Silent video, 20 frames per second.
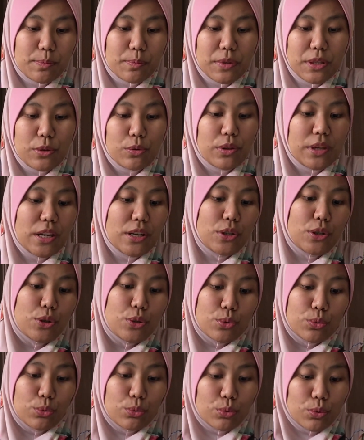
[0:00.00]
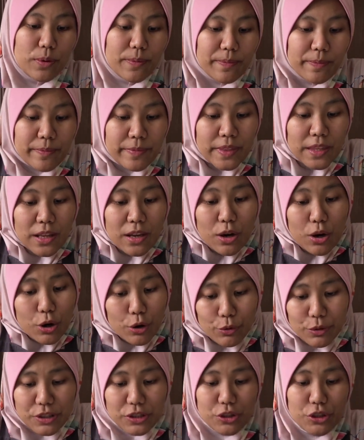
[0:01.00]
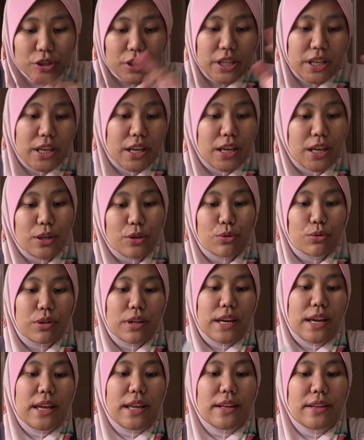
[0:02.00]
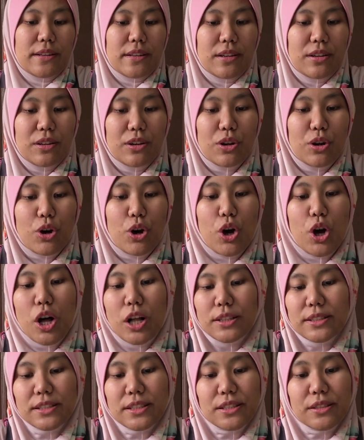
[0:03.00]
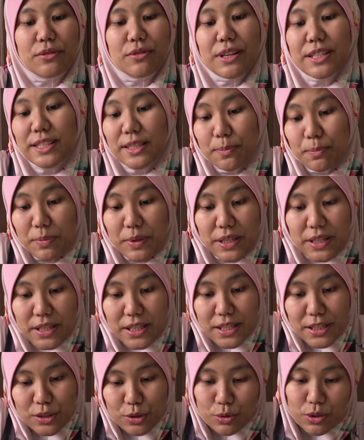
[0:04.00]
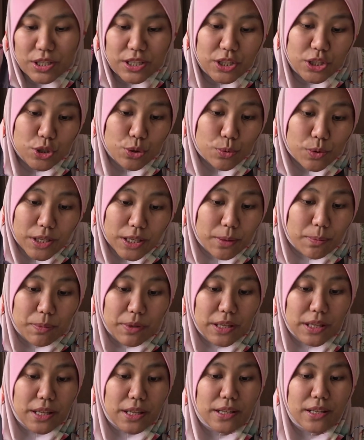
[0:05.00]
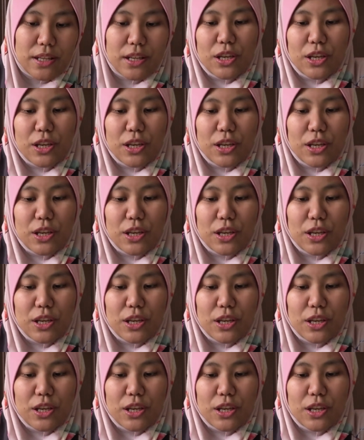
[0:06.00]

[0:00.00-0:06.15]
You can do orange cake, you can alter recipes, you can tweak a bit.